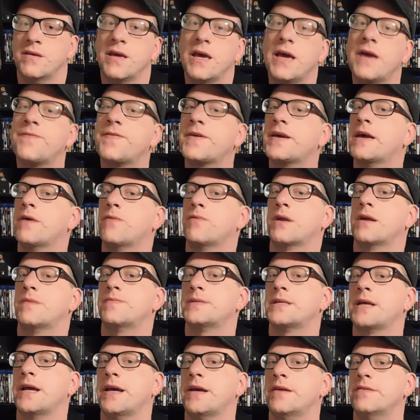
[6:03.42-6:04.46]
if you get what I'm
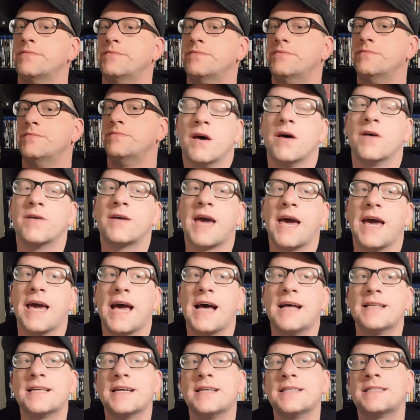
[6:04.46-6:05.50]
saying. Okay,
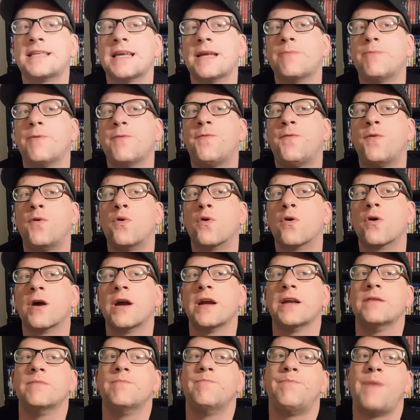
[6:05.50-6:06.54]
as I said before
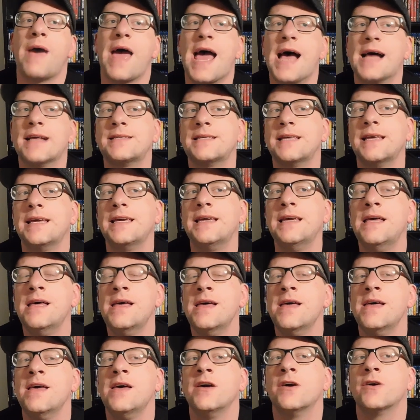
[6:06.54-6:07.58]
in passing,
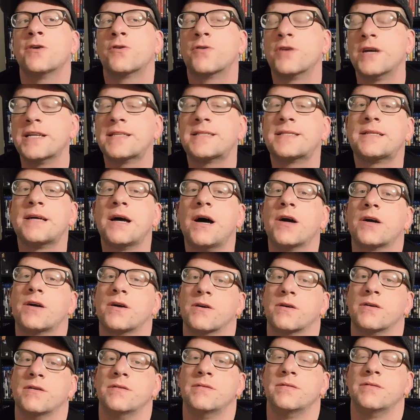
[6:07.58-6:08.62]
Chris
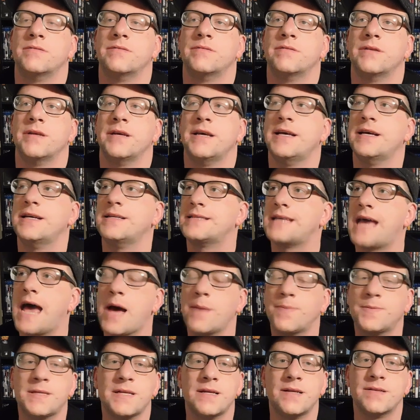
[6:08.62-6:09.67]
Tucker, his
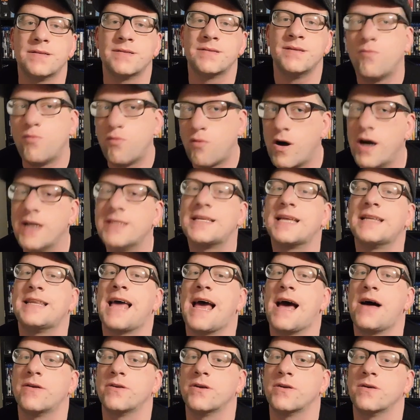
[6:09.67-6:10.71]
absence was a
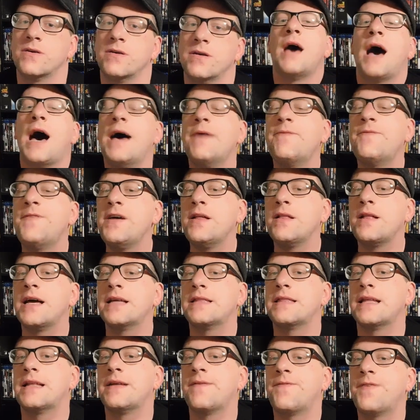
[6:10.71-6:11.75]
downer. I felt
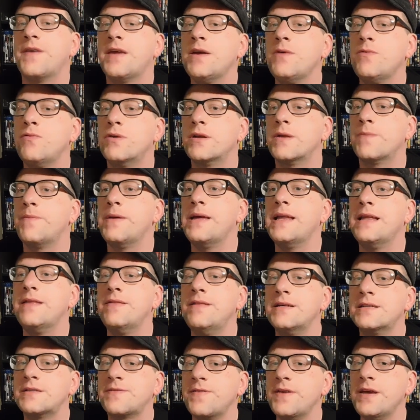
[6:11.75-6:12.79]
like that if he would have been in
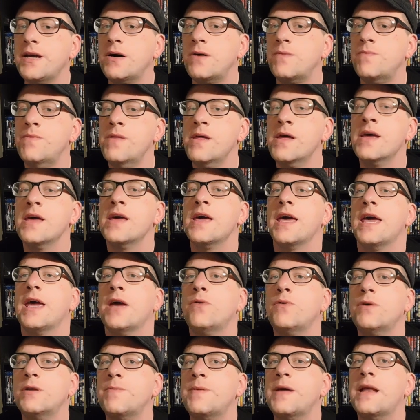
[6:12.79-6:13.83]
this film,
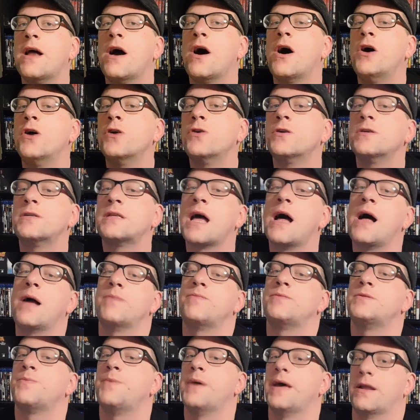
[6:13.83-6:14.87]
it would have been a hundred
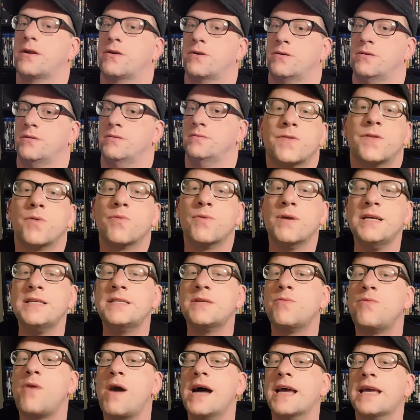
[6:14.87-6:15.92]
times better. The
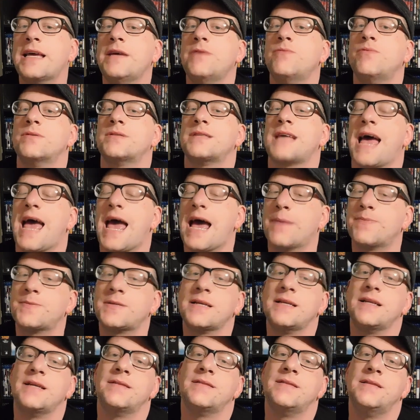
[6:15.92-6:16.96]
reason why he was
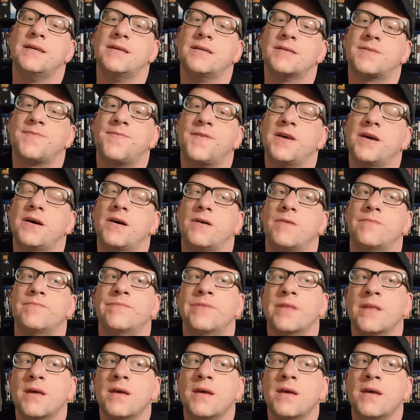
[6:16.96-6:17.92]
absent in this film